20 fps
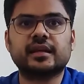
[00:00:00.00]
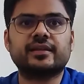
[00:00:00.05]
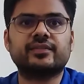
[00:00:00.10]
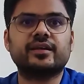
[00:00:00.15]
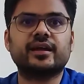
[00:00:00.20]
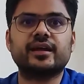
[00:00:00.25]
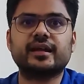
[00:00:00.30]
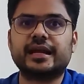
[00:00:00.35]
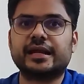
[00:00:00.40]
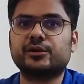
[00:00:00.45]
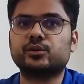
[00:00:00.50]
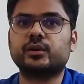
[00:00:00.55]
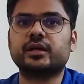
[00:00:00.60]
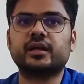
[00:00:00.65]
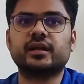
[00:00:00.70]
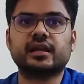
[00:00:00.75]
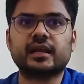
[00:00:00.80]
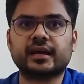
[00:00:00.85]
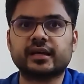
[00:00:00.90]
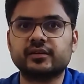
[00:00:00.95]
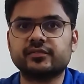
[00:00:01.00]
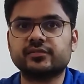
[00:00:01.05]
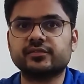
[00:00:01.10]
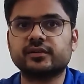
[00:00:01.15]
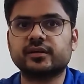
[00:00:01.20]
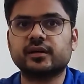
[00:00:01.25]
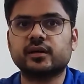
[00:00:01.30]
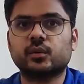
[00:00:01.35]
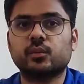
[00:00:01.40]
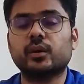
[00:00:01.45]
in their day-to-day life
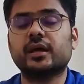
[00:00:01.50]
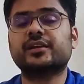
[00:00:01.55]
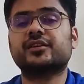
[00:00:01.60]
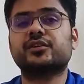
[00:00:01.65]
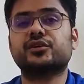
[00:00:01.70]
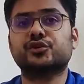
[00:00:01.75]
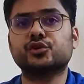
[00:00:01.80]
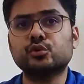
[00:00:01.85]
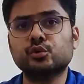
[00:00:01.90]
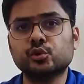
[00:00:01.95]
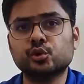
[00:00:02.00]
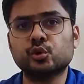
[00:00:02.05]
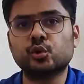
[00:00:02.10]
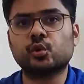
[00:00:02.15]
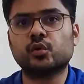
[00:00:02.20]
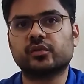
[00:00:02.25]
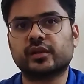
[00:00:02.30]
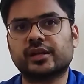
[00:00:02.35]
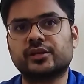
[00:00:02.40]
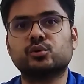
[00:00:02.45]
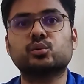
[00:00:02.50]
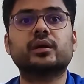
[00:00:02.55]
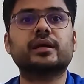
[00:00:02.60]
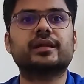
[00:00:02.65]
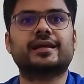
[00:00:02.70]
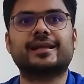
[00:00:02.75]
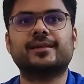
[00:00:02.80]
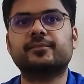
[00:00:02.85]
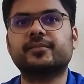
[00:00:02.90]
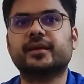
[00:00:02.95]
where you know that you can
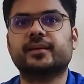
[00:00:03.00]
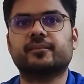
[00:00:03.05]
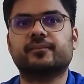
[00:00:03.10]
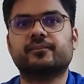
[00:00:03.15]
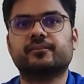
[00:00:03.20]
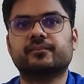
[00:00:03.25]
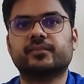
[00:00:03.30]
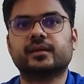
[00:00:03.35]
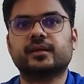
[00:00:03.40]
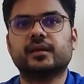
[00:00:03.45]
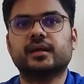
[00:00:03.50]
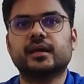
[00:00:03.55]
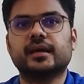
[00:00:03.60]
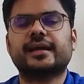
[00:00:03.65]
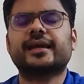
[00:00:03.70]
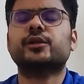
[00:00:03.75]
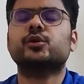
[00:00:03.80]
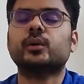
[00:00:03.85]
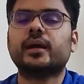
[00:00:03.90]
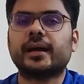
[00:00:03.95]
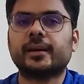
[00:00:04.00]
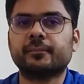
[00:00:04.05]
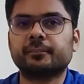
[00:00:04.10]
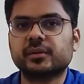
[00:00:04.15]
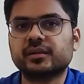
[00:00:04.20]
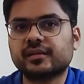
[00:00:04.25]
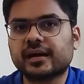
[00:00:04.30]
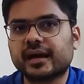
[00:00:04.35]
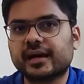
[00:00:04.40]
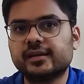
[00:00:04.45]
help them? Can you
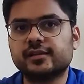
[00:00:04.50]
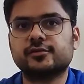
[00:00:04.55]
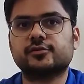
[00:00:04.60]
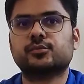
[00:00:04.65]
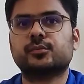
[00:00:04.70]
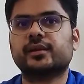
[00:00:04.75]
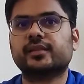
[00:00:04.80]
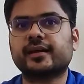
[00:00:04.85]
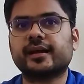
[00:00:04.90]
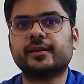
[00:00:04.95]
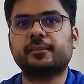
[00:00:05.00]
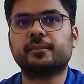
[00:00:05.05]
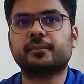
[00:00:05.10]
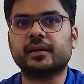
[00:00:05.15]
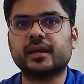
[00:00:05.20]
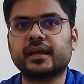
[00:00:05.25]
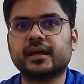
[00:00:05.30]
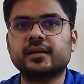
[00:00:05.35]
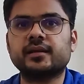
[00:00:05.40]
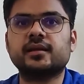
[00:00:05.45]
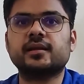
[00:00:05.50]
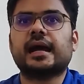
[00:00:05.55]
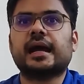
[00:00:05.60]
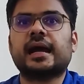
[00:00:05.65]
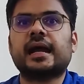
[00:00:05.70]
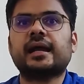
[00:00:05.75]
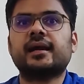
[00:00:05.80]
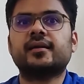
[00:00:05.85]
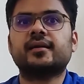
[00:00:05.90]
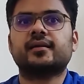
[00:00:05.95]
empathize with that pain
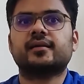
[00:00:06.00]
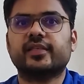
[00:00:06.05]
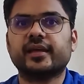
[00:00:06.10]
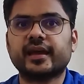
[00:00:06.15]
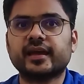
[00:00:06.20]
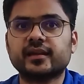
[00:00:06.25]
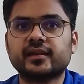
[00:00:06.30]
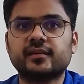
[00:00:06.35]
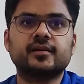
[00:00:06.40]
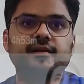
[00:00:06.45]
and then